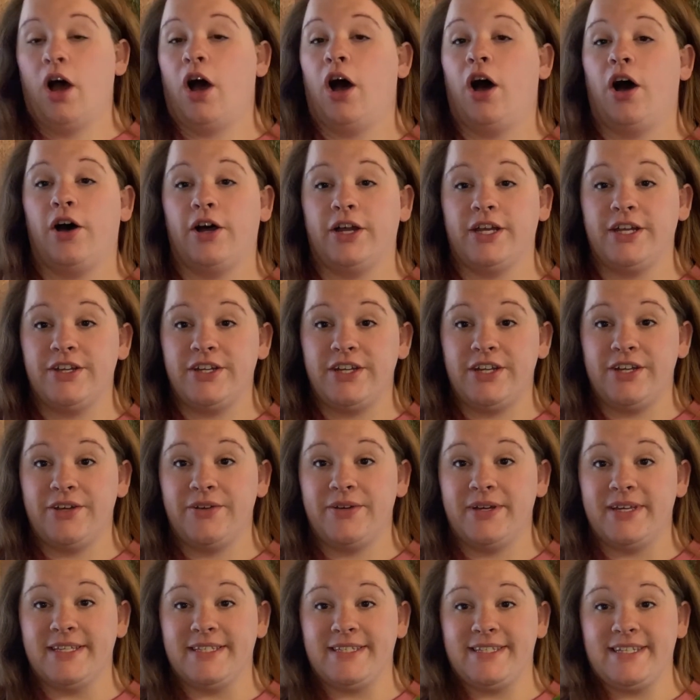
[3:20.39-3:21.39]
All you do
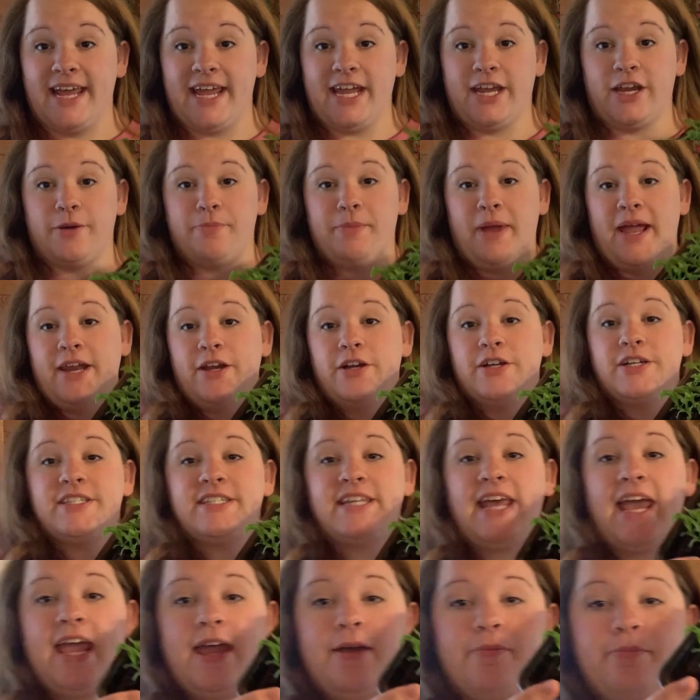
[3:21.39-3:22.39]
is take your painter's
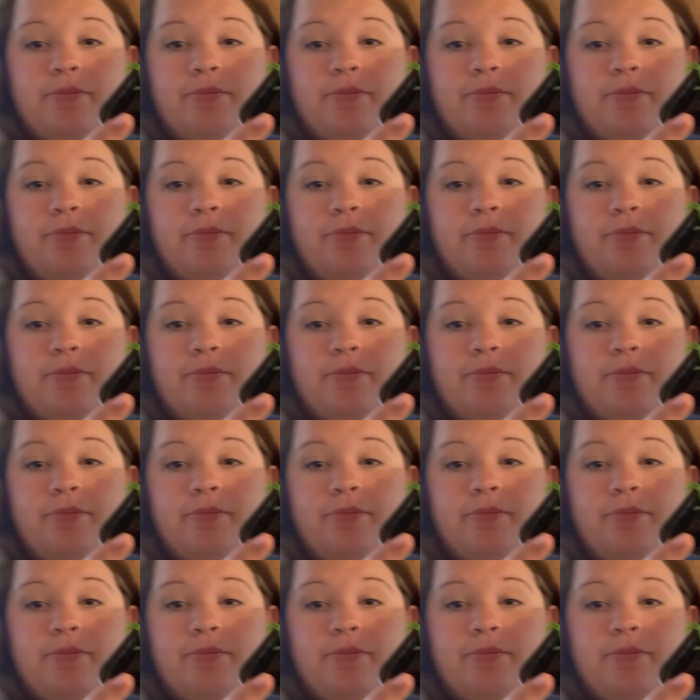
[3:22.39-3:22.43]
tape,